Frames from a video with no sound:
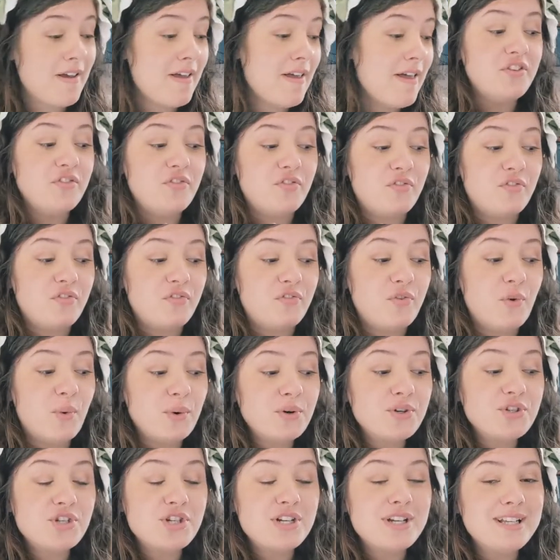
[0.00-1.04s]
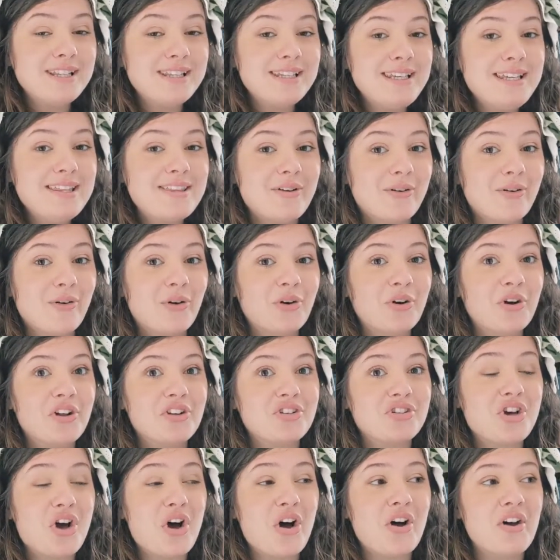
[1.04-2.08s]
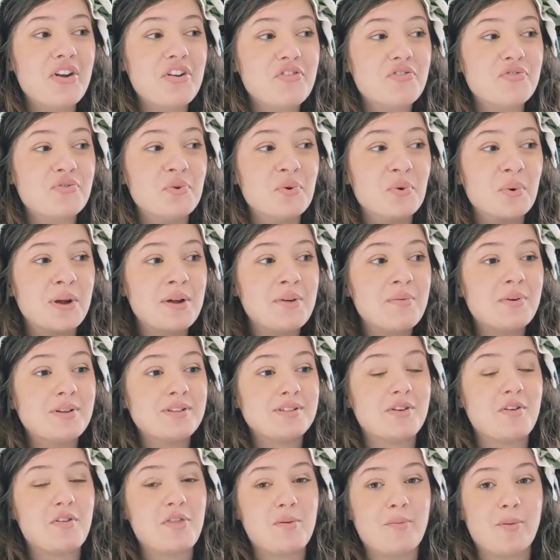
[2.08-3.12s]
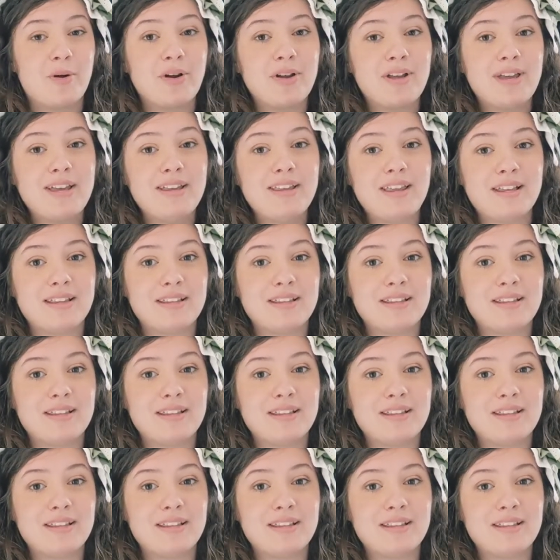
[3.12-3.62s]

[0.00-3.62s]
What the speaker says: Unfortunately, there aren't a ton of great ones on the market.